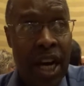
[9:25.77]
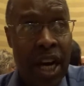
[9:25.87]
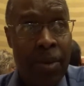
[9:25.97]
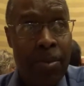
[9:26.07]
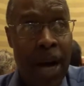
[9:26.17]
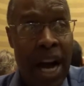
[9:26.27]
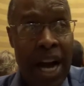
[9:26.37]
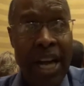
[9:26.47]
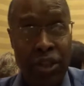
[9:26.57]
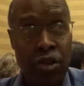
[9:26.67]

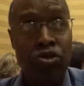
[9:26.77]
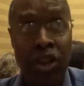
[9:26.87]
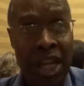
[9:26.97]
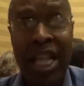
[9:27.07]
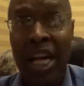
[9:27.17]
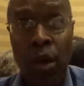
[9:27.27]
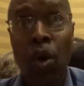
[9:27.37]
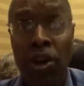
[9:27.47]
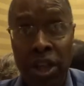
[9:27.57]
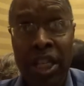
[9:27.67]
I do drink a lot of
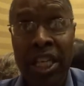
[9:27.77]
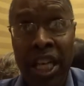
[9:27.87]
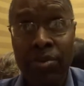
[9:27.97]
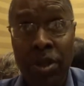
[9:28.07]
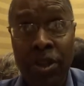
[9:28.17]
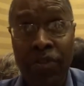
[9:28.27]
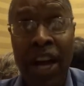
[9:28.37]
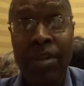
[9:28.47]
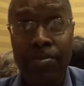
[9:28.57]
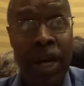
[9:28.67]
water leading up to the
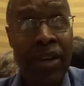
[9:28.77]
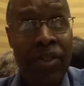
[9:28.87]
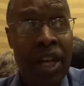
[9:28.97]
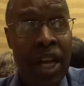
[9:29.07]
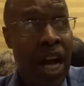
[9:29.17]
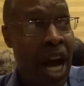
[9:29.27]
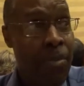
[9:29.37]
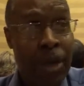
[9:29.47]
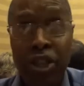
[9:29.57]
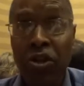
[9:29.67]
fight, but
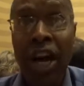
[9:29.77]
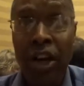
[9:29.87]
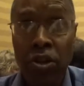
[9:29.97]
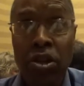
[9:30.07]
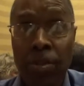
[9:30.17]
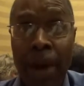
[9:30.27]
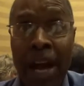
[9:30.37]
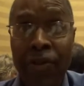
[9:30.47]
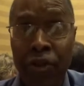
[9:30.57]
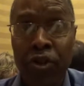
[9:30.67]
I make sure I go to the
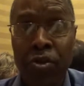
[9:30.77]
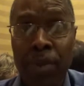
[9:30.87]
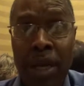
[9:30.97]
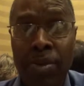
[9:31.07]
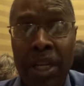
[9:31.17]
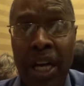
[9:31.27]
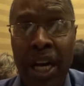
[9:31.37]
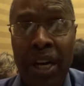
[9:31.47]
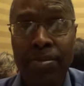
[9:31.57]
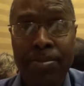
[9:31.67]
bathroom maybe
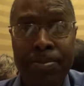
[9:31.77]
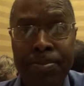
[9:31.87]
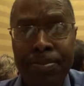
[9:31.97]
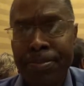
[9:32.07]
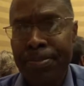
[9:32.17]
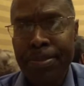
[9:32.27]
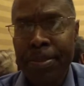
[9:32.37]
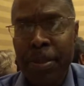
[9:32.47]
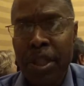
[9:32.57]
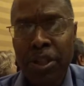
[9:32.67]

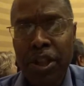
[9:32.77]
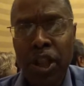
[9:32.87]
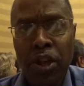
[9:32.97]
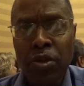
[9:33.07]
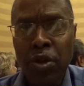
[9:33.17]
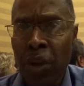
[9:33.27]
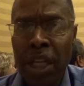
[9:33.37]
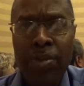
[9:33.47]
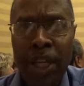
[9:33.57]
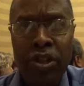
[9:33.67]

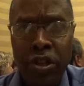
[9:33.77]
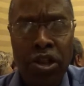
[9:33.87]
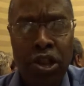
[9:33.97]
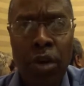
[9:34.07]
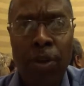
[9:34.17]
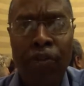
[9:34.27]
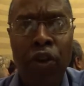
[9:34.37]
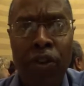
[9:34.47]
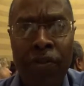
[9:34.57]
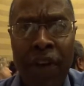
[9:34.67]
20 minutes or so
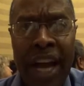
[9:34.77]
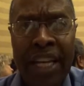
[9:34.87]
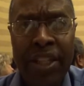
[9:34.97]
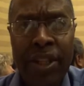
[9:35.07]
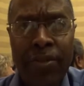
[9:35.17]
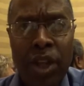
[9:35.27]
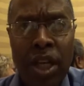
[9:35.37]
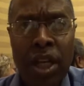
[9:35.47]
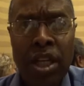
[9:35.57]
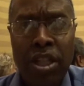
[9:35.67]
before the fight,
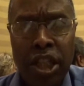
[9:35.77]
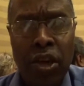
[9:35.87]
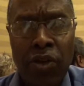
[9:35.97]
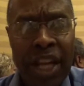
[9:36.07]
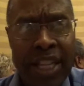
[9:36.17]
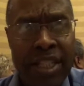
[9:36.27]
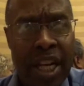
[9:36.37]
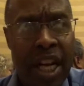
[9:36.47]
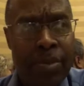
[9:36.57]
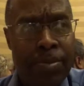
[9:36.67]
so that